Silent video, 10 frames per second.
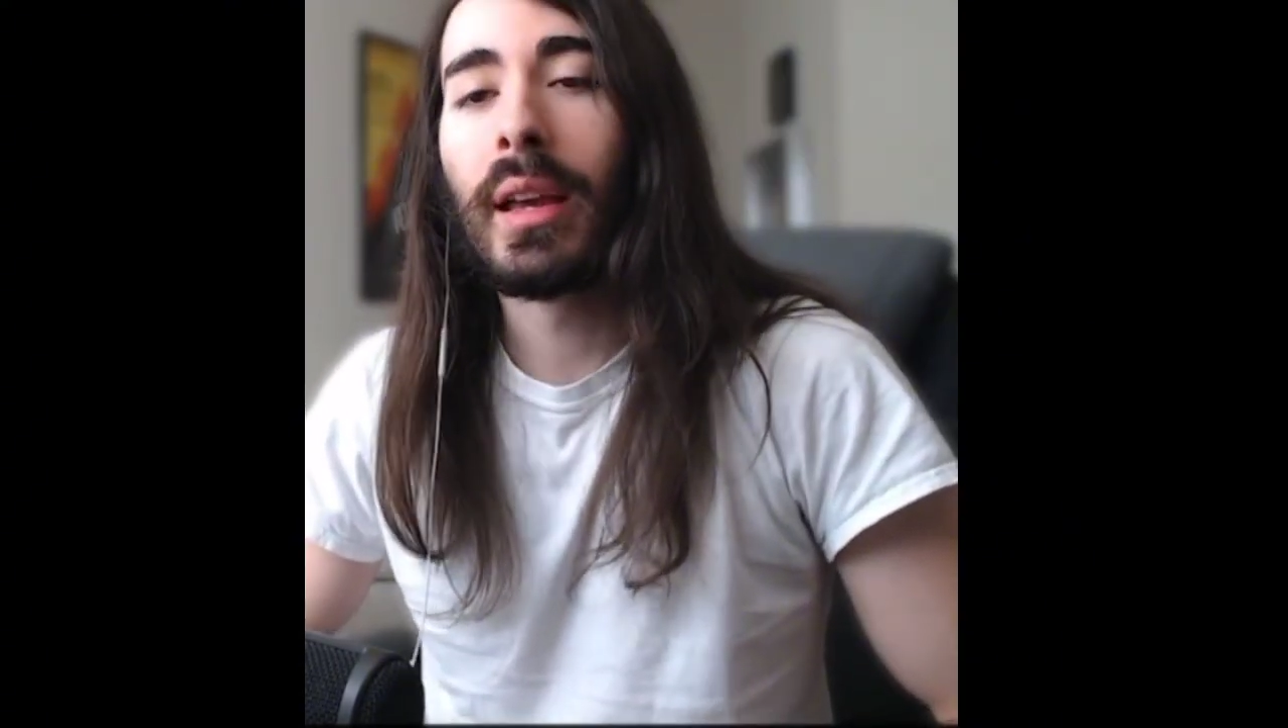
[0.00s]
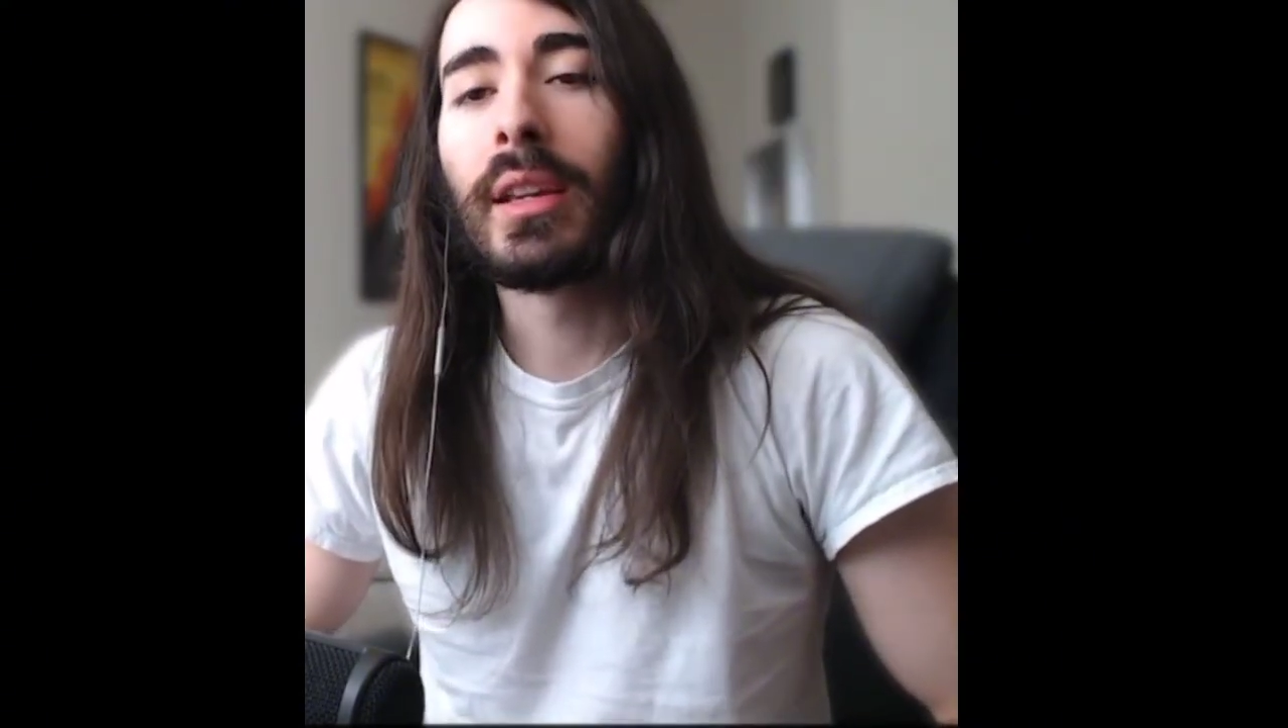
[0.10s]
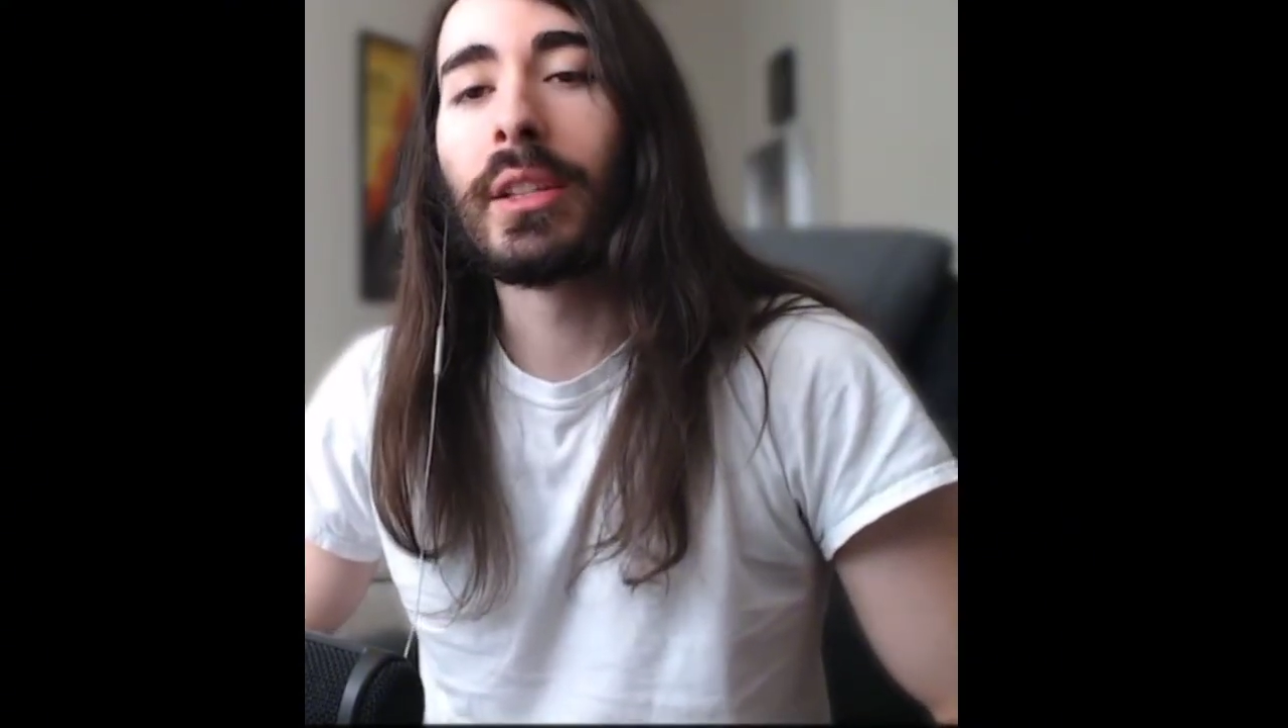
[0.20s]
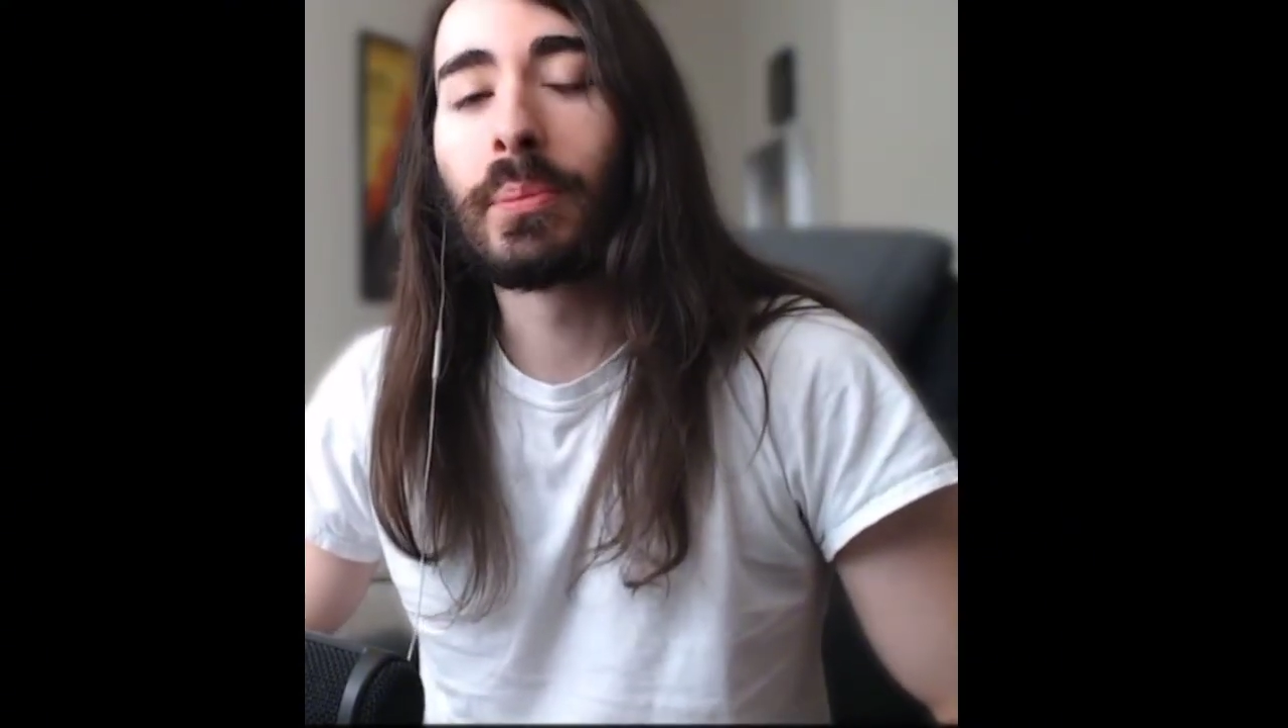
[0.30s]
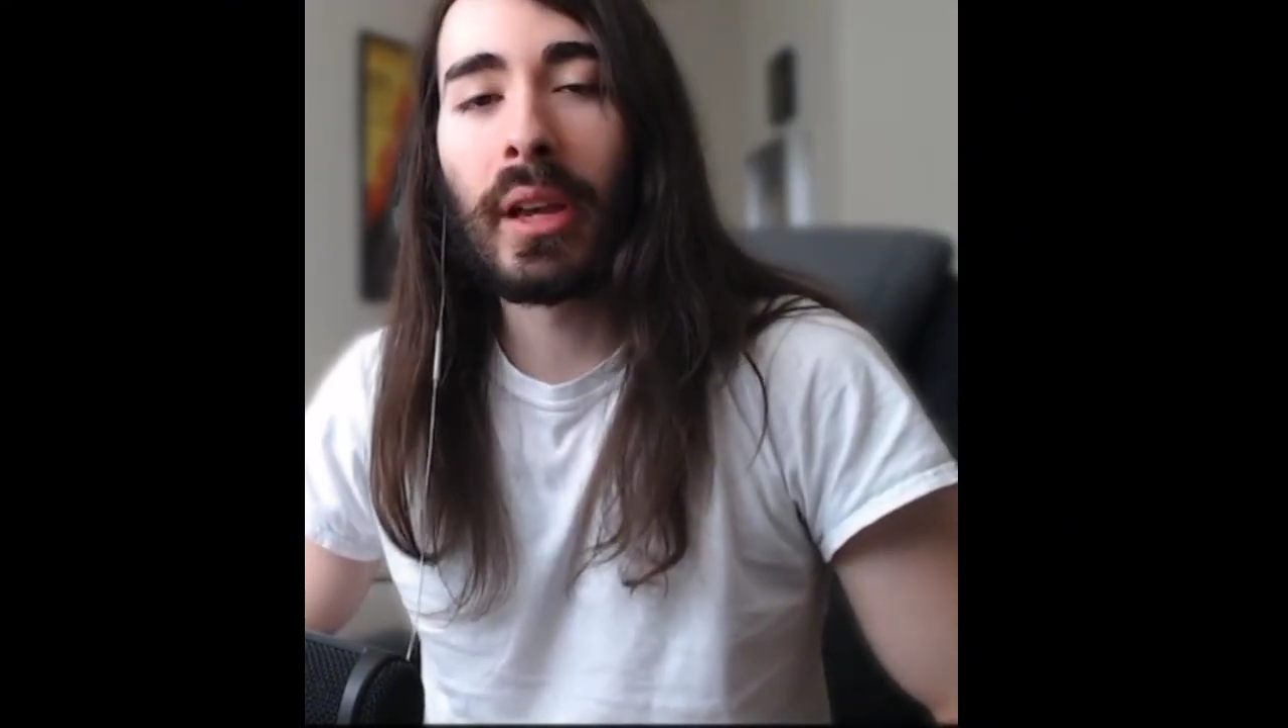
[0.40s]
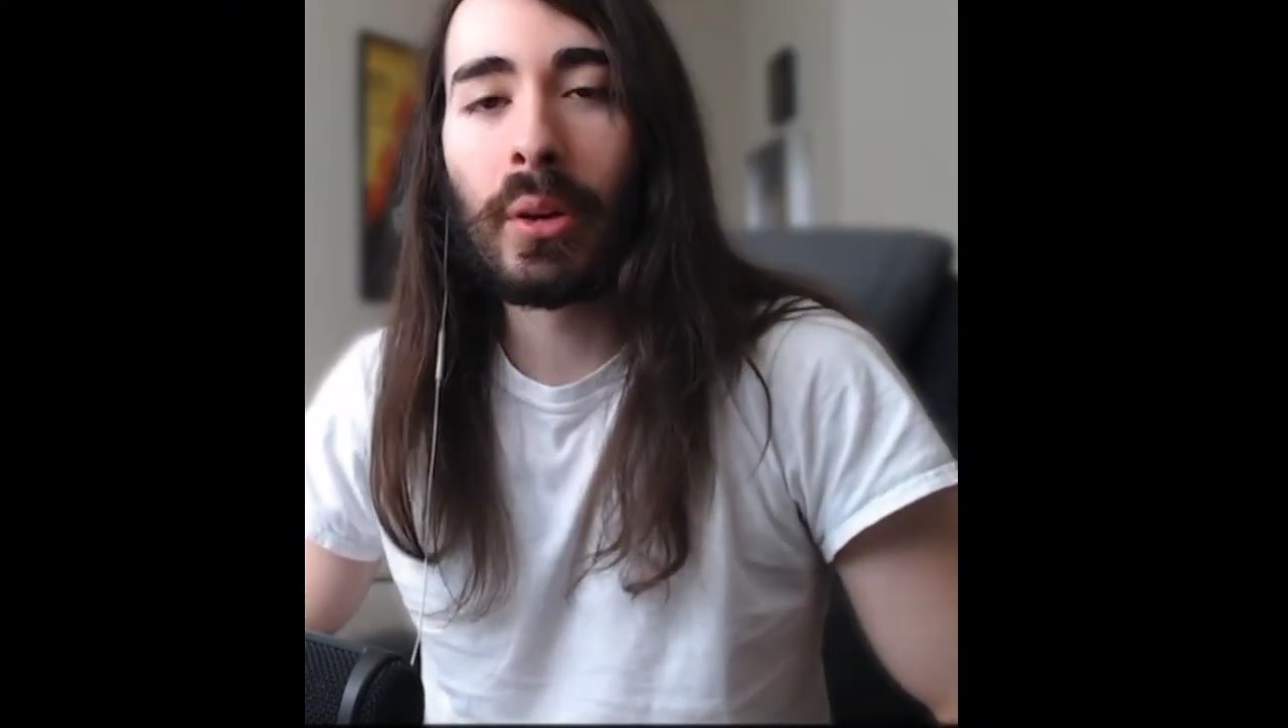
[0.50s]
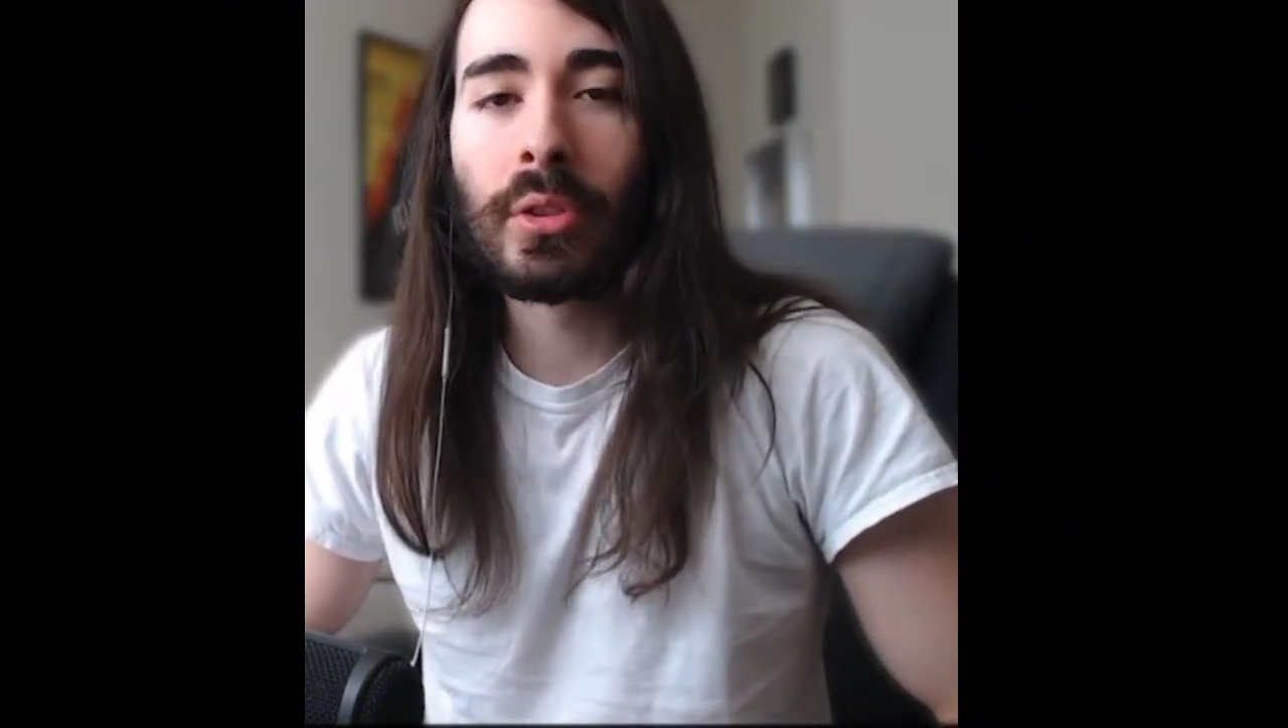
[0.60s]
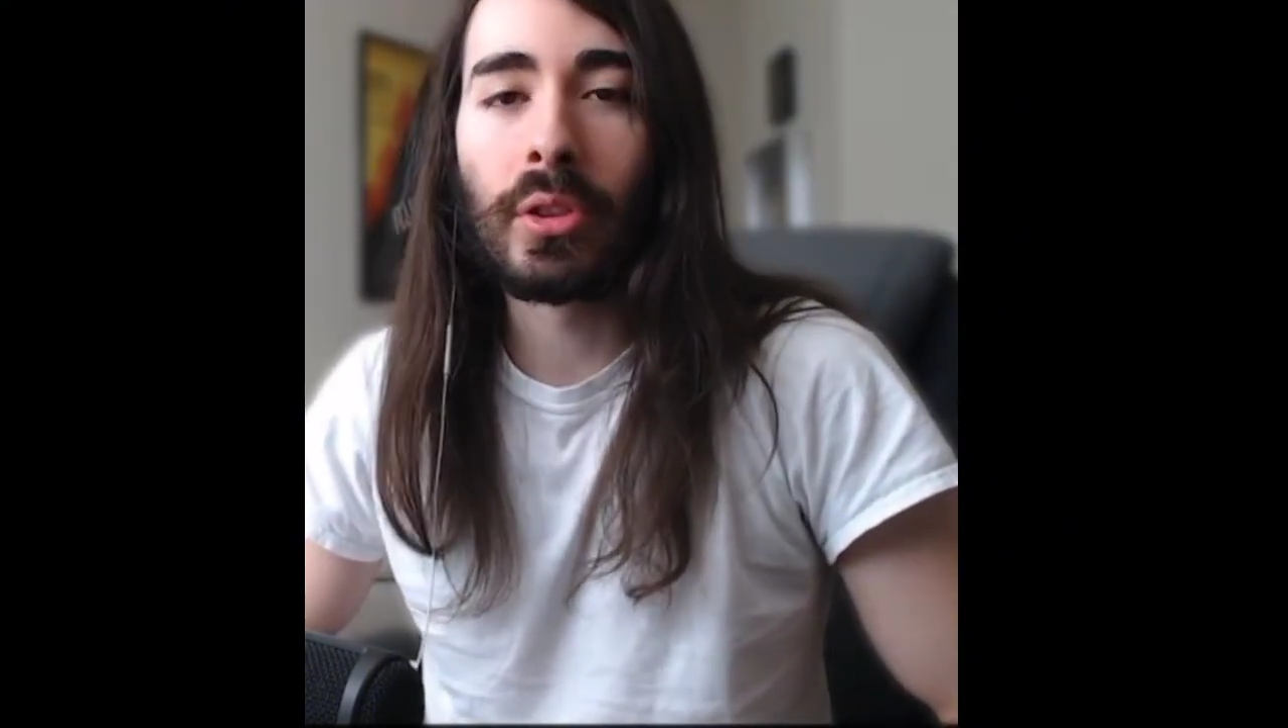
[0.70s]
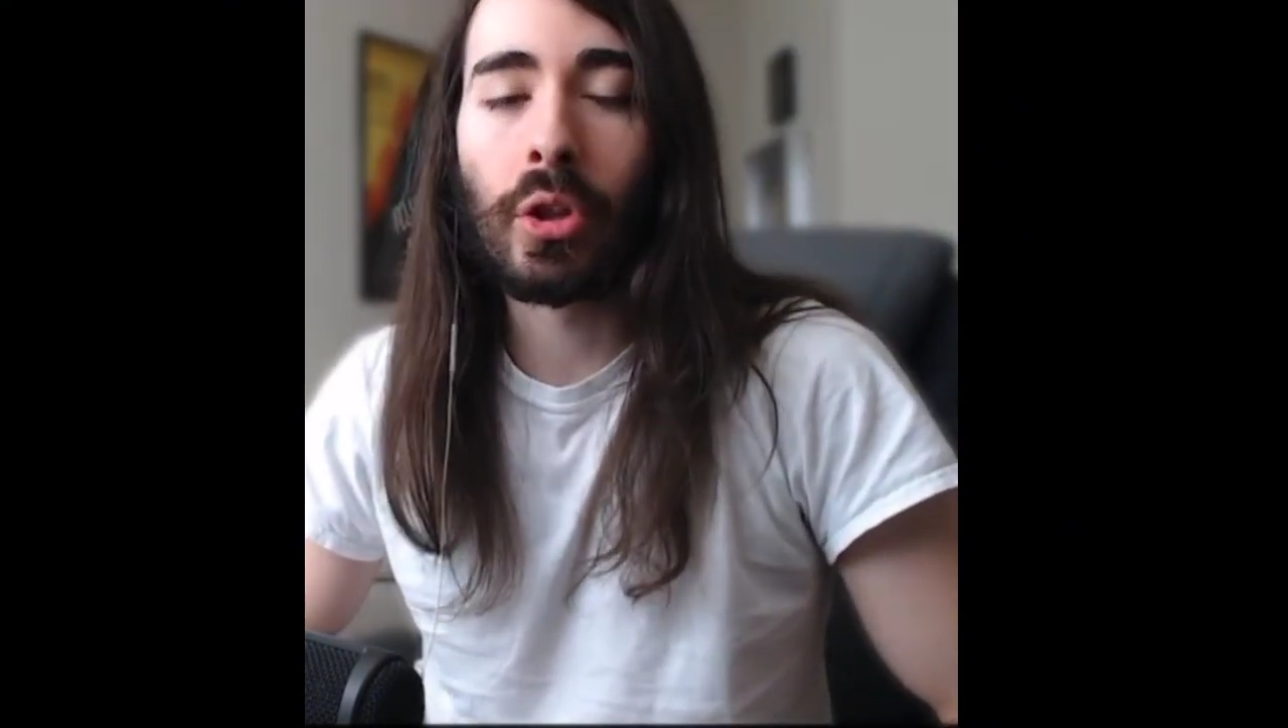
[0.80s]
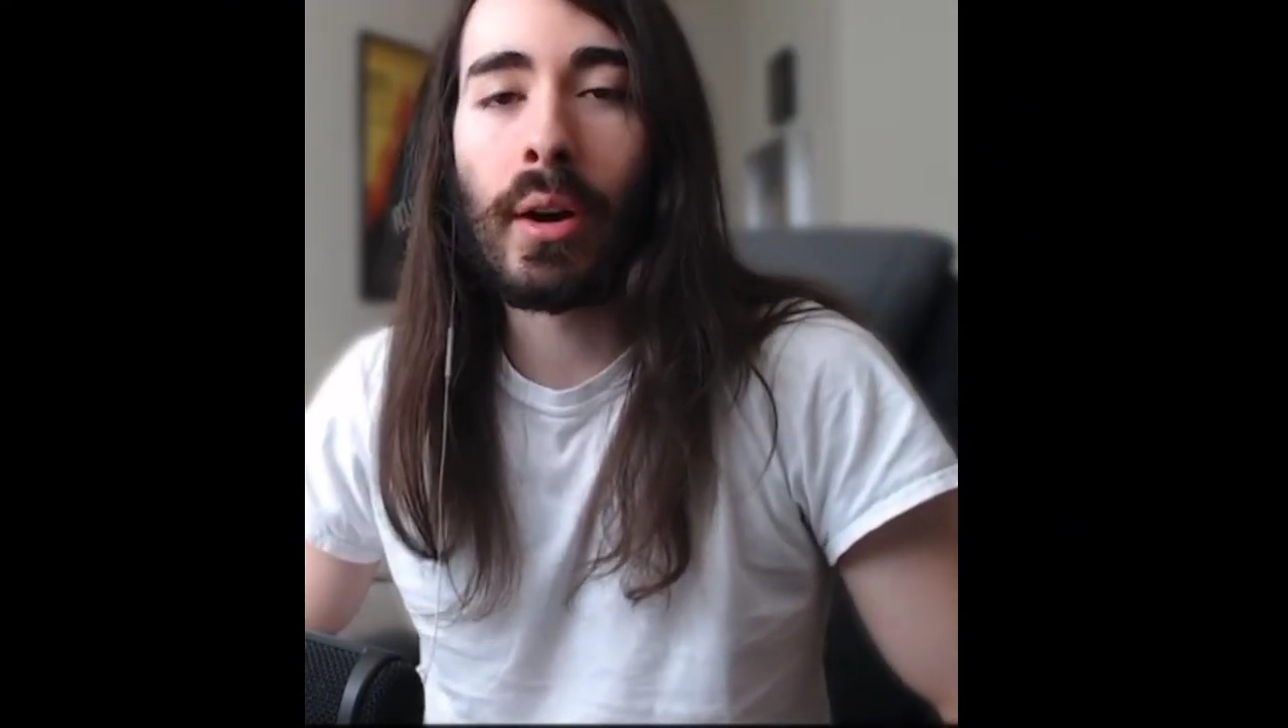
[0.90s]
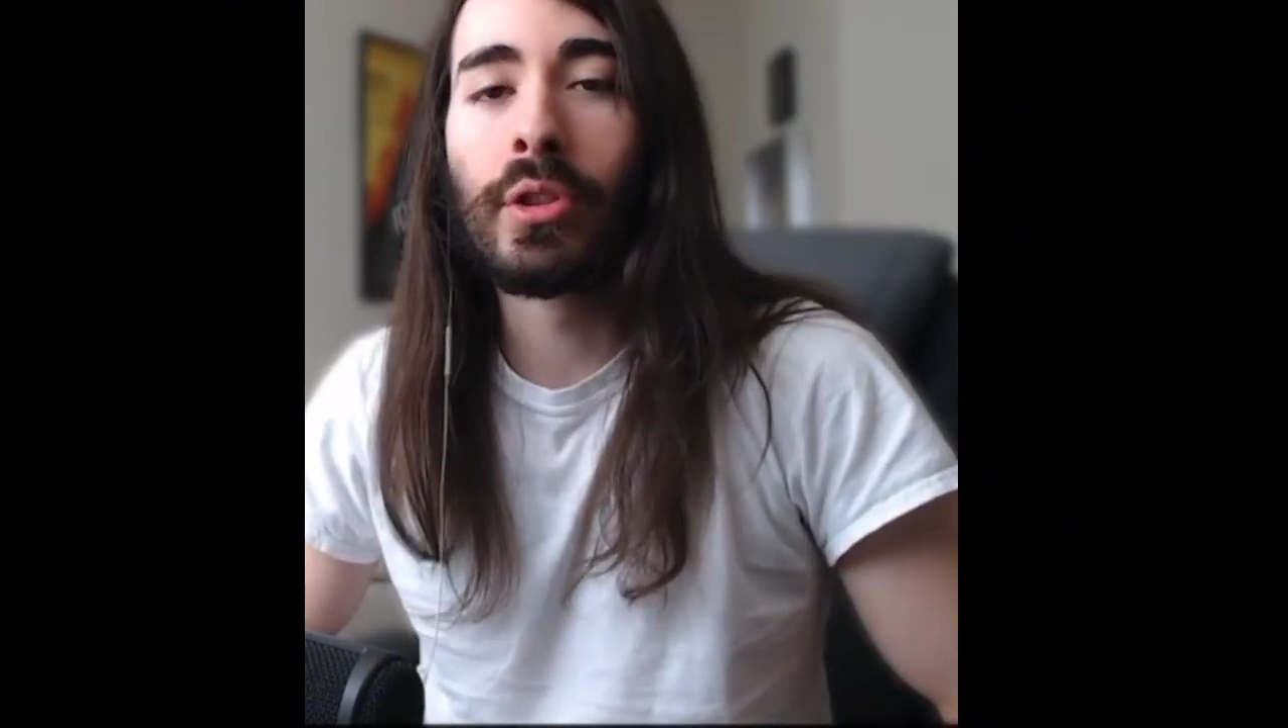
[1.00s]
His plan was to charge